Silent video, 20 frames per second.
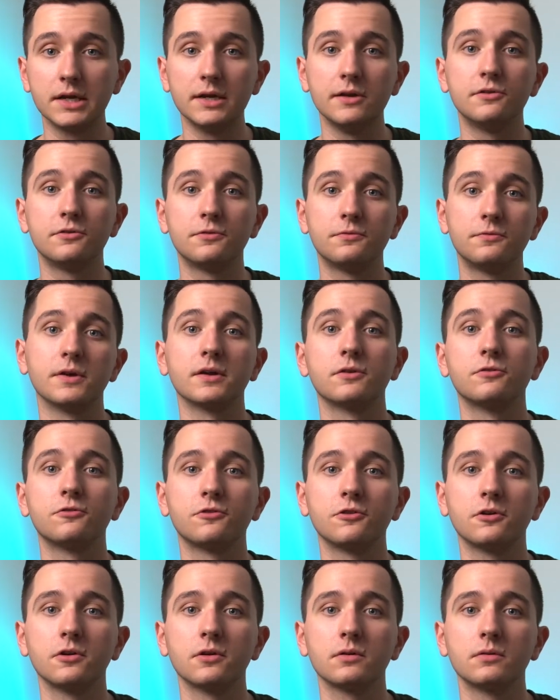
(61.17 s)
each
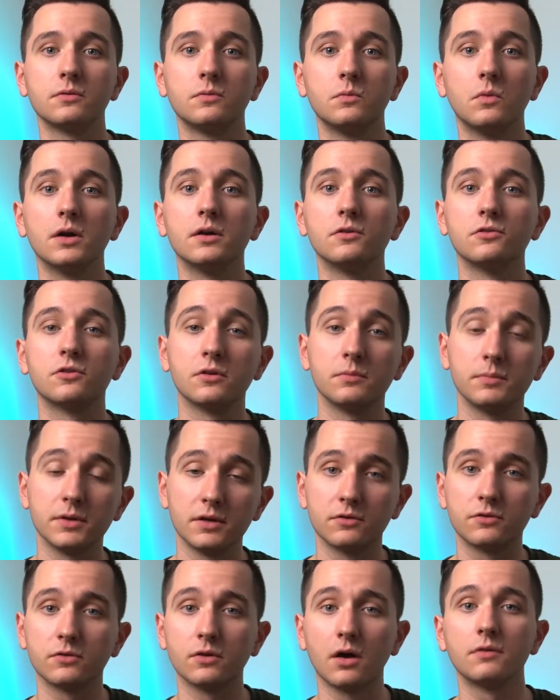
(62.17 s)
fixture. One is going to be
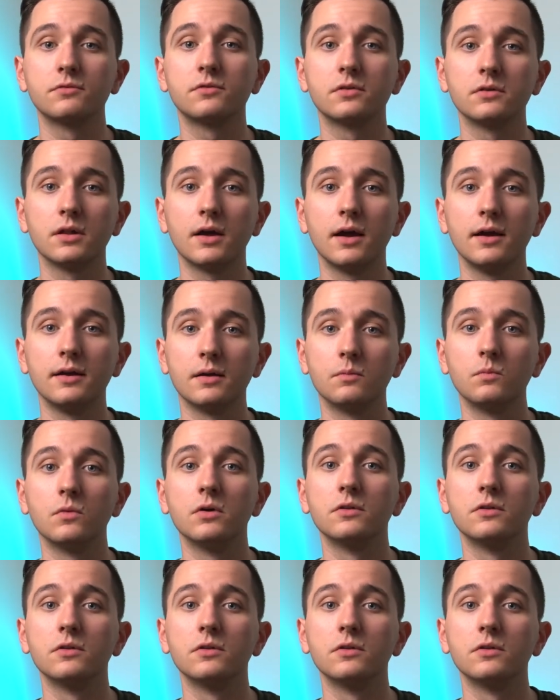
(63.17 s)
a softer light and